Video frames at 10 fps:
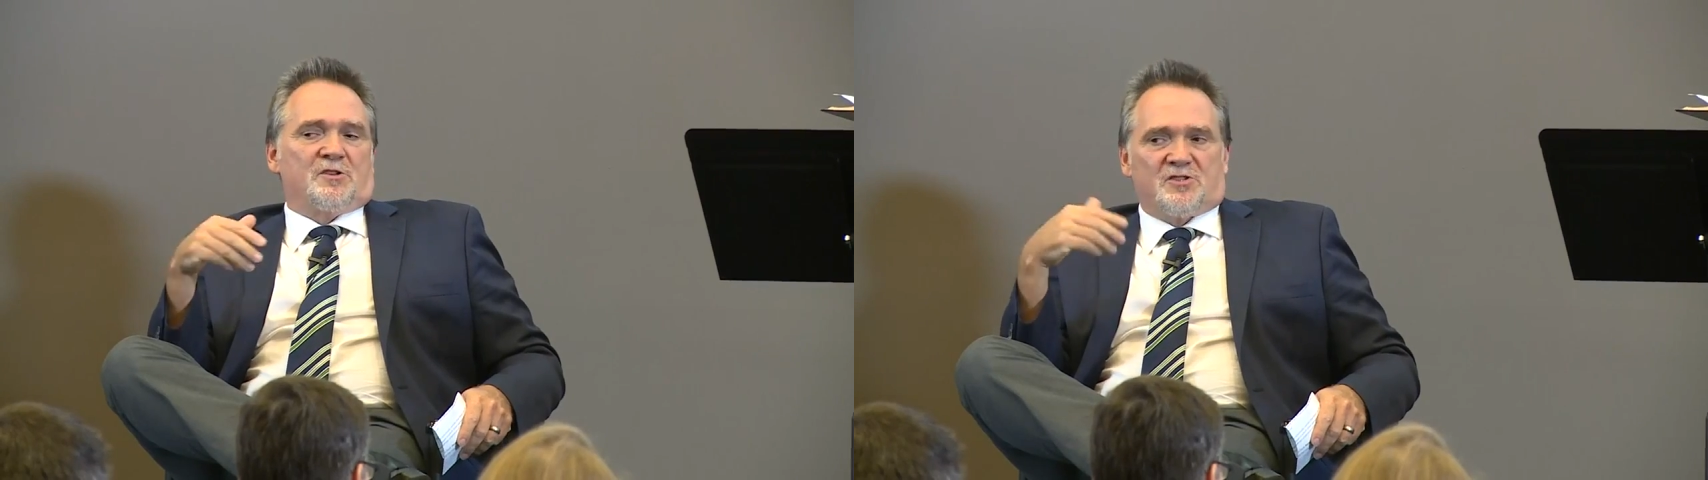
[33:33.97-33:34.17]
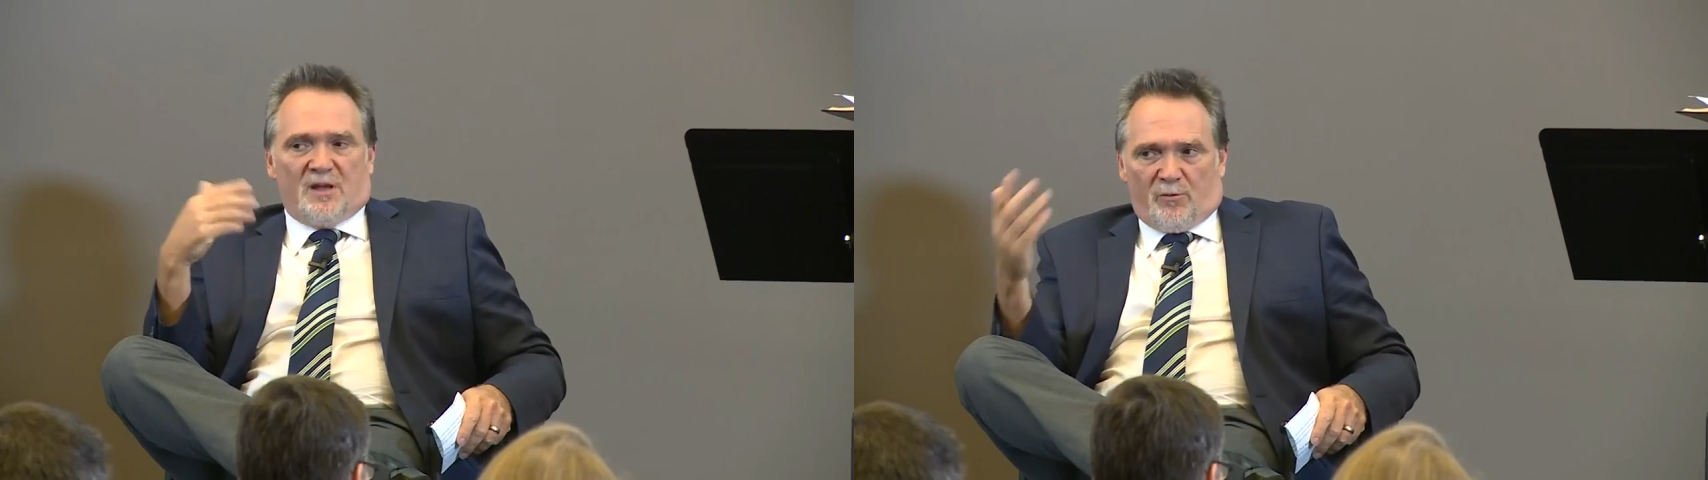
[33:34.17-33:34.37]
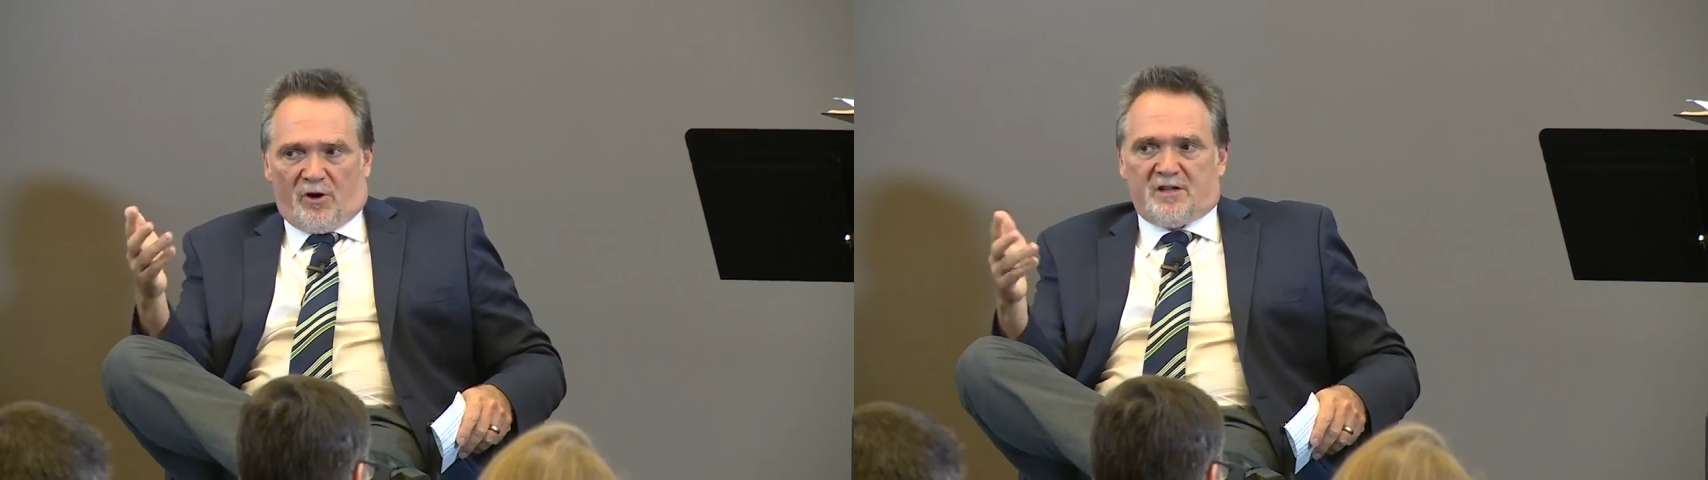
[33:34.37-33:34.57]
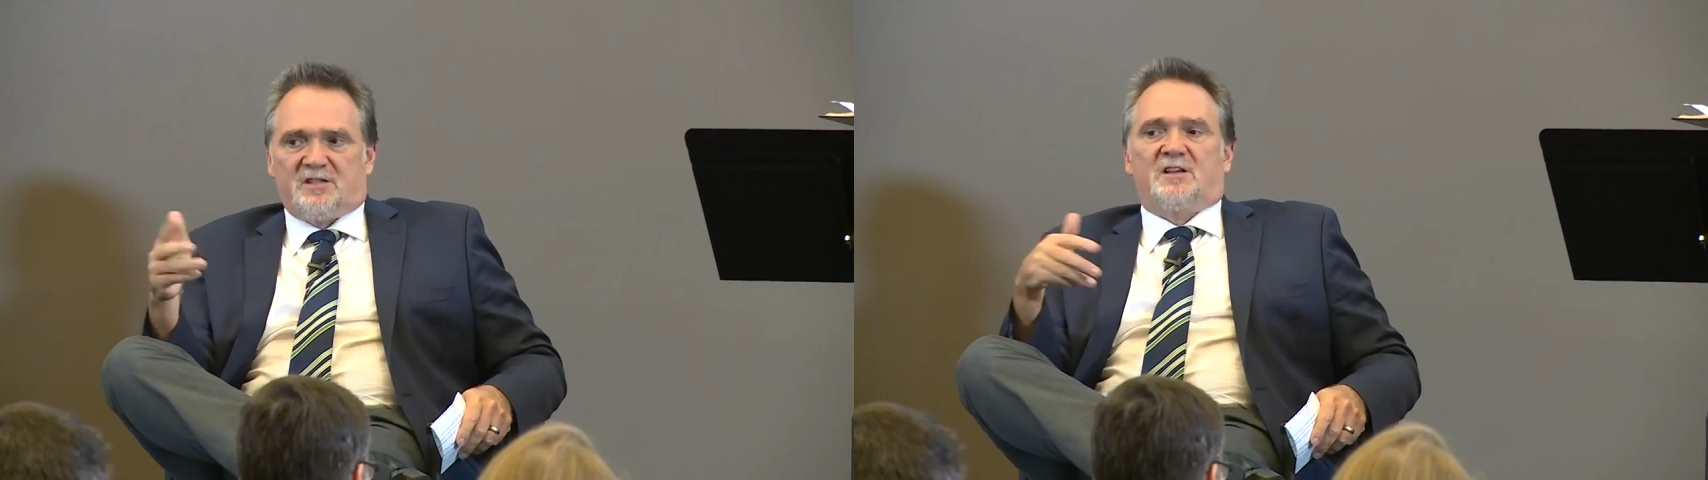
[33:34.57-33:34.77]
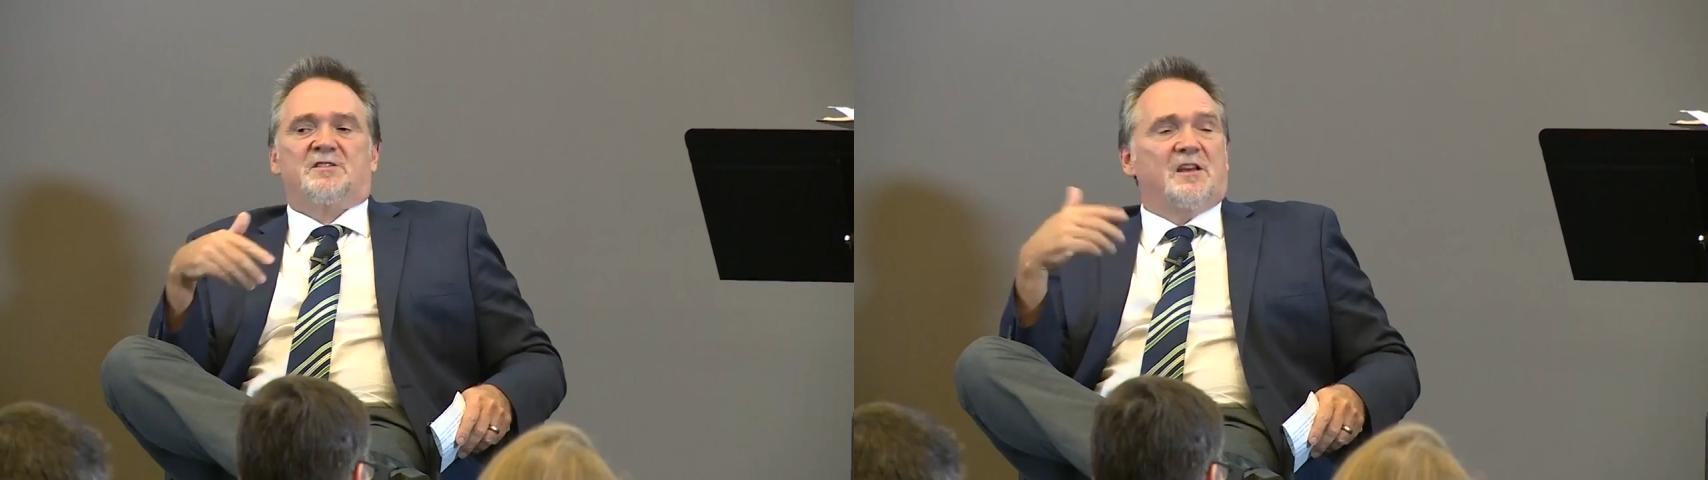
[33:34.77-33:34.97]
are
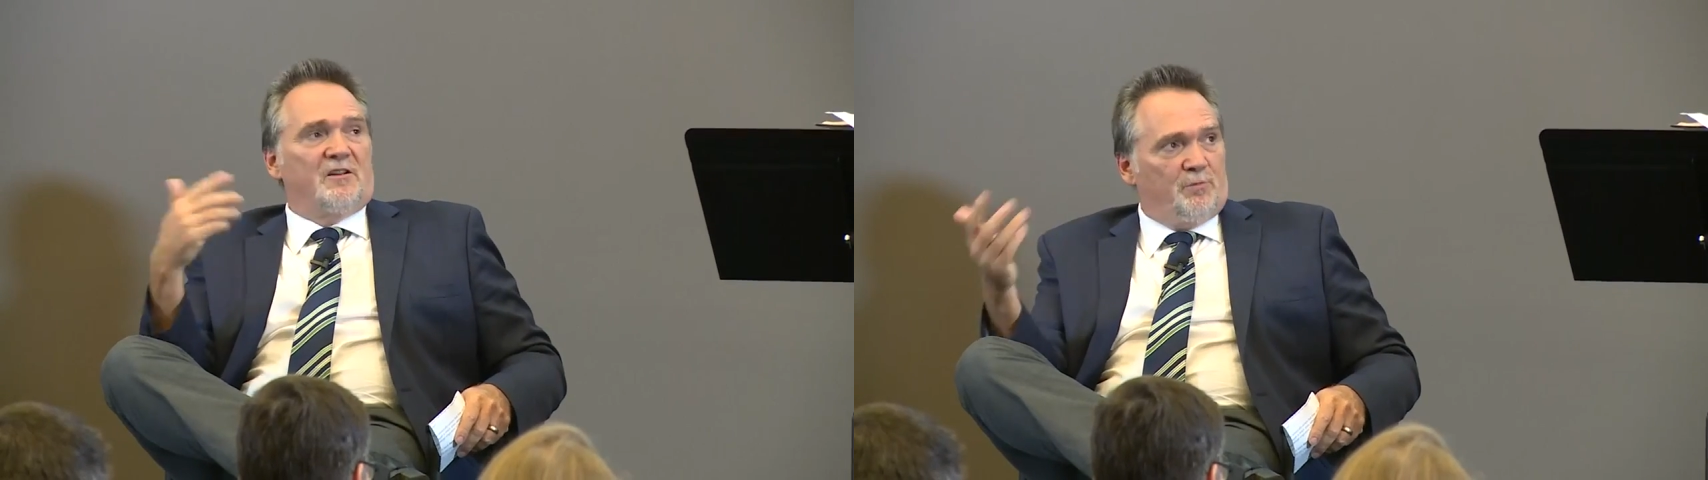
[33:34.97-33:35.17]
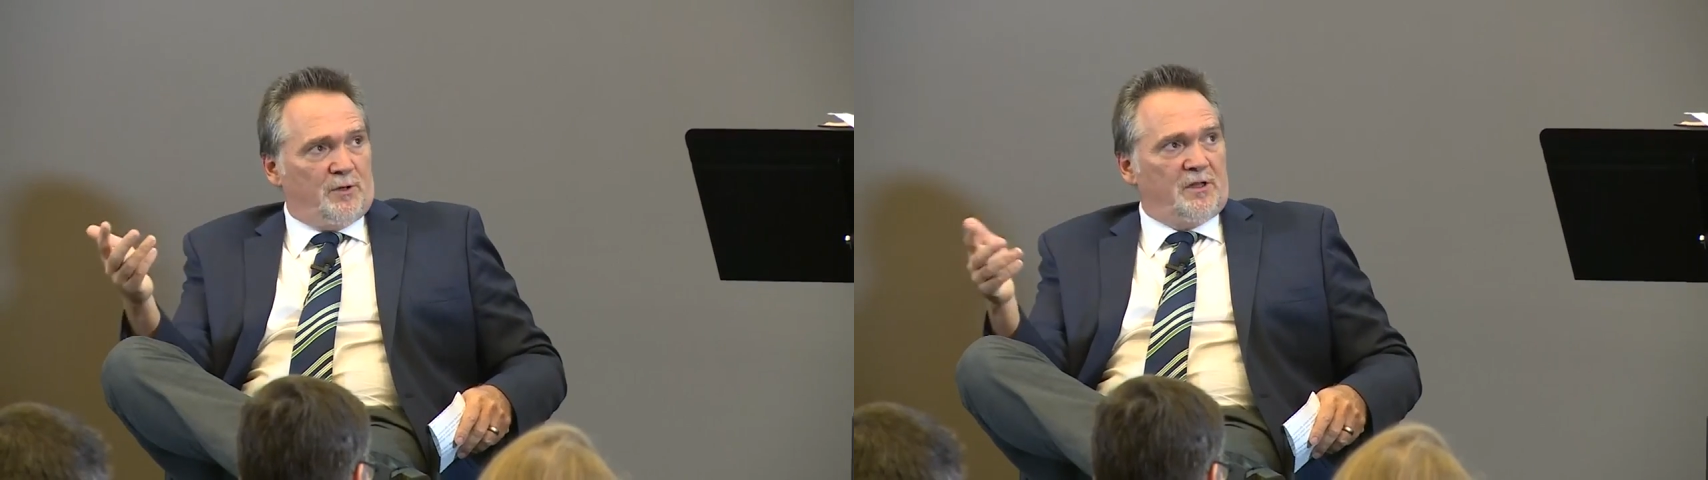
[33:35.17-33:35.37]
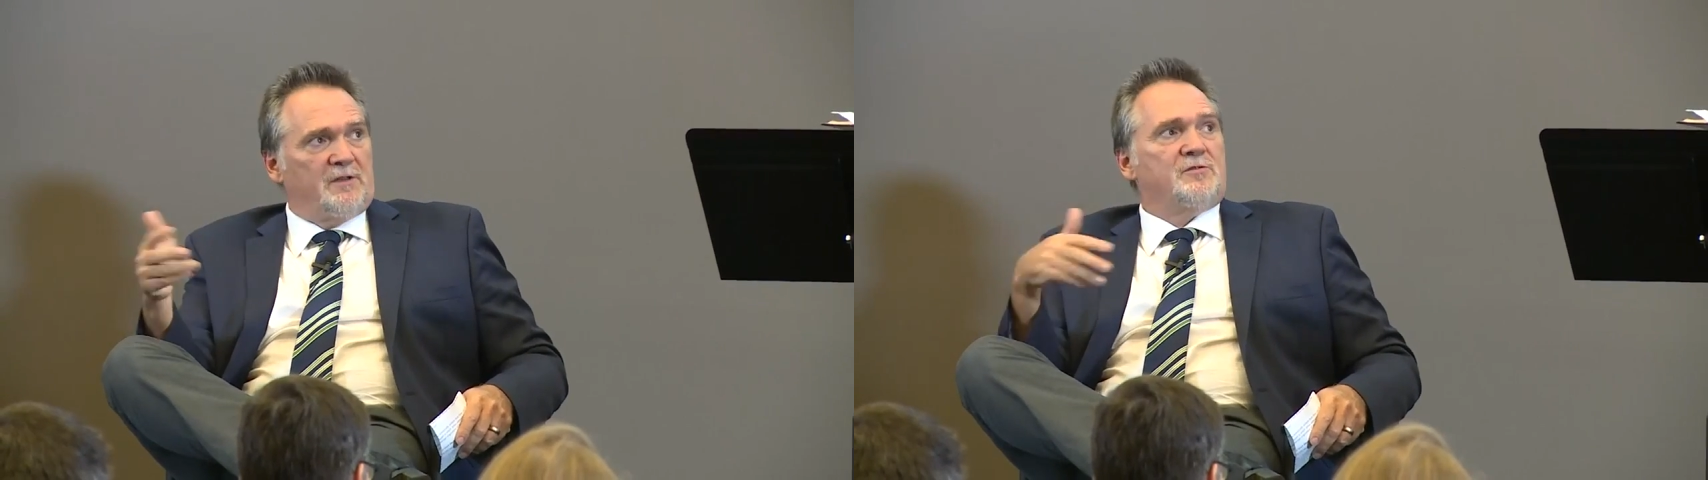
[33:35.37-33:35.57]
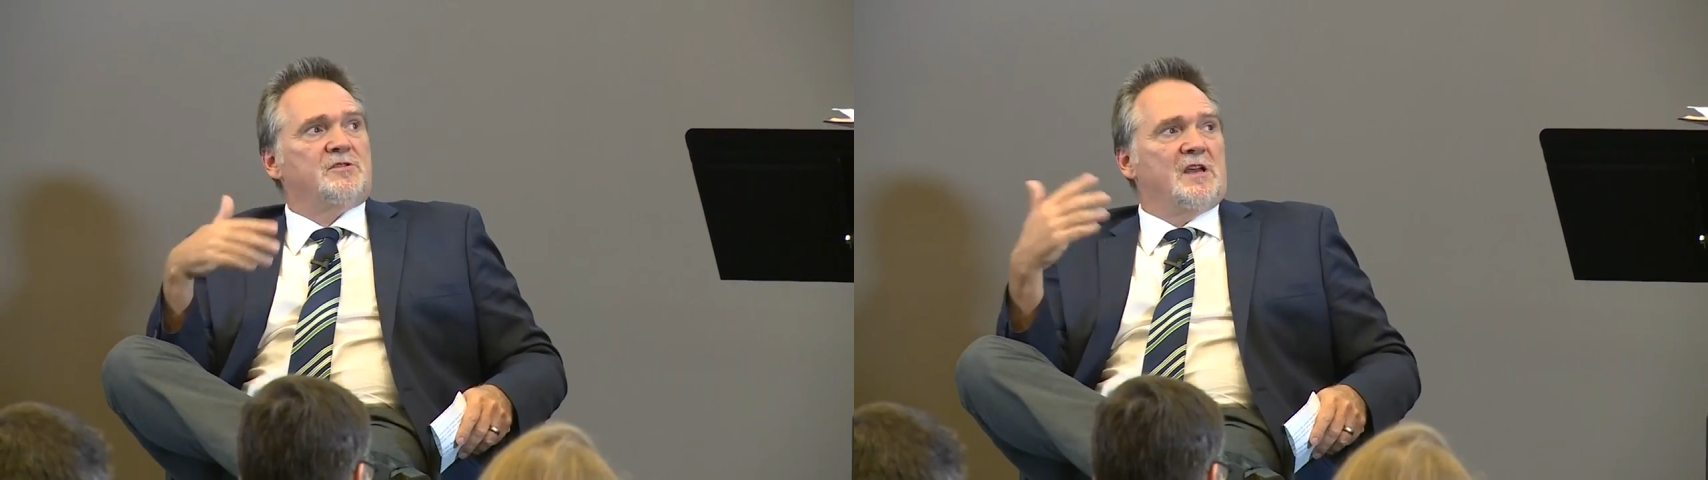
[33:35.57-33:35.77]
summarising a set of beliefs,